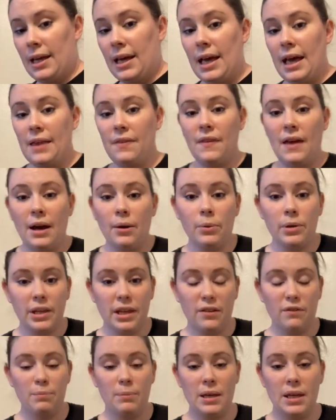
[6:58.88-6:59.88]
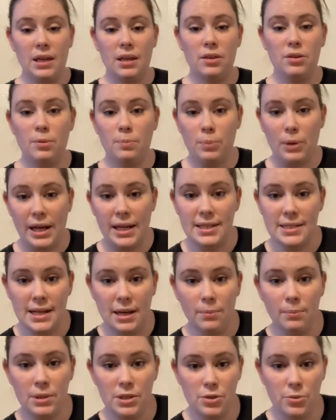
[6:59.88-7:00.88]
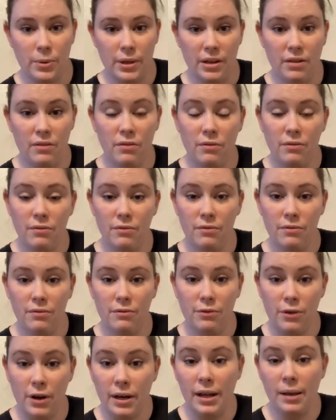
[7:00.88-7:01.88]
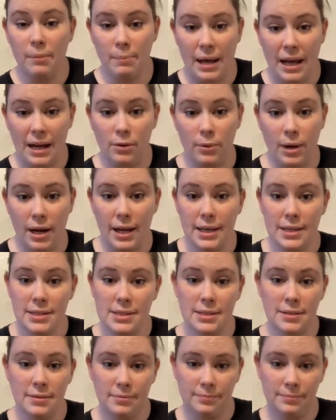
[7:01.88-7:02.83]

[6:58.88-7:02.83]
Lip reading: And that will give me the breakdown between front and back rise.